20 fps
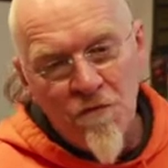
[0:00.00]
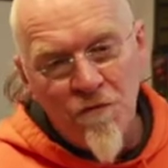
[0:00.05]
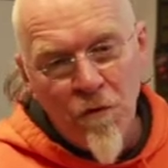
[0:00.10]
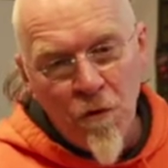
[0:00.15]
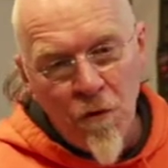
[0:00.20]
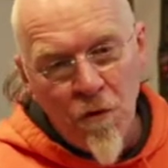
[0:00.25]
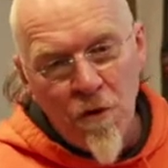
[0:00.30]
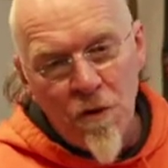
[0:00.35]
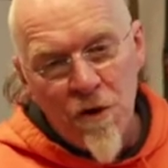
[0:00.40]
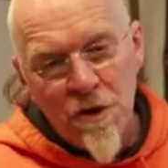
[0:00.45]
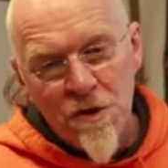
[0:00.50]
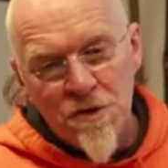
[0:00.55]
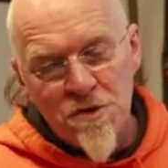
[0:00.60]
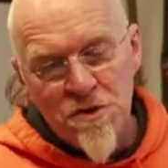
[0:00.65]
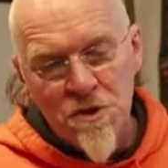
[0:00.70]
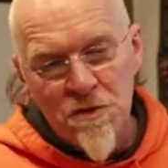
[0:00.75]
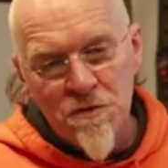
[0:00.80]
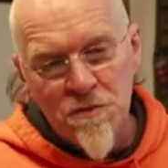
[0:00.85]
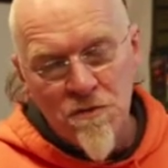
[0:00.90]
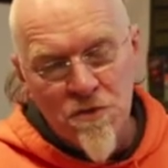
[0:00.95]
for
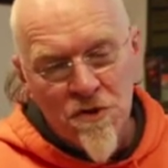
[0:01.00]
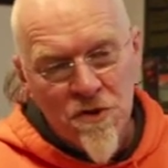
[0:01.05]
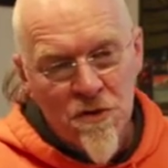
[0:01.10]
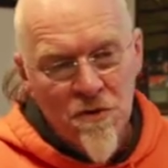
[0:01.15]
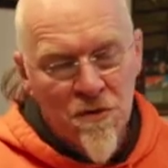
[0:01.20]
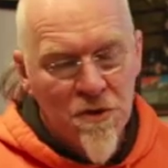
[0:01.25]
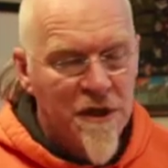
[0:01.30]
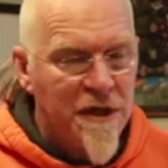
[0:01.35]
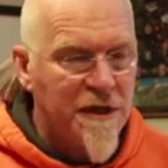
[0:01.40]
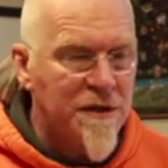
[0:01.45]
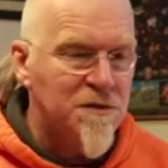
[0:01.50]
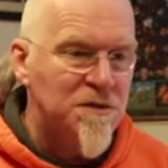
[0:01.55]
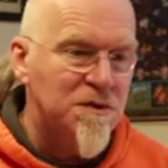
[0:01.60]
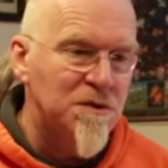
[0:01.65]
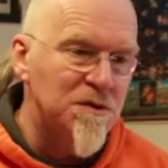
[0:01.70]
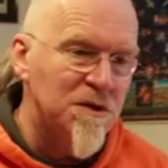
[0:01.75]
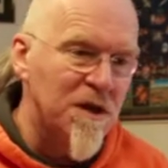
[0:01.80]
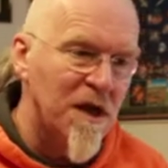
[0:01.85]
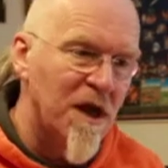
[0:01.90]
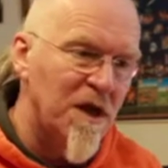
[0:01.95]
June
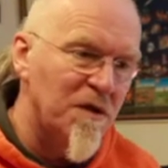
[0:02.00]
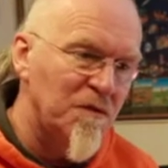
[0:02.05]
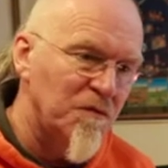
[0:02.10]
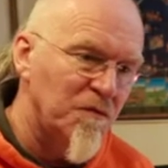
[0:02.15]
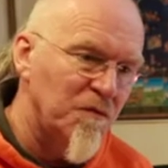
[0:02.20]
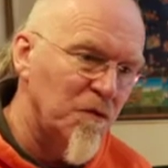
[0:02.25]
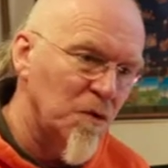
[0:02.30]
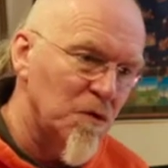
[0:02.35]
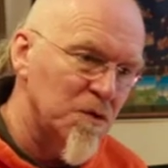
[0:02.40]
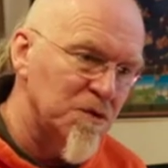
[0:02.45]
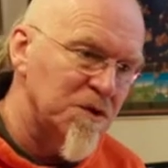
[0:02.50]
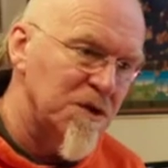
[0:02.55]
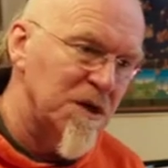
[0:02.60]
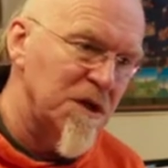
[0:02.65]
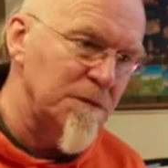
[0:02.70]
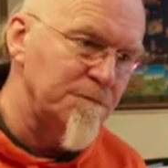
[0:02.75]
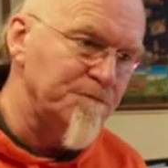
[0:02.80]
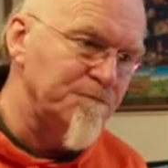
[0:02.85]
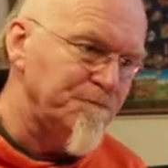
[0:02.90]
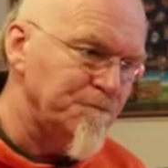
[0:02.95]

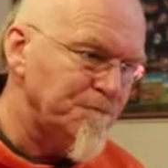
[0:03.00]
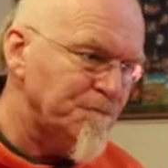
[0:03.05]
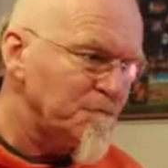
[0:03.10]
2014.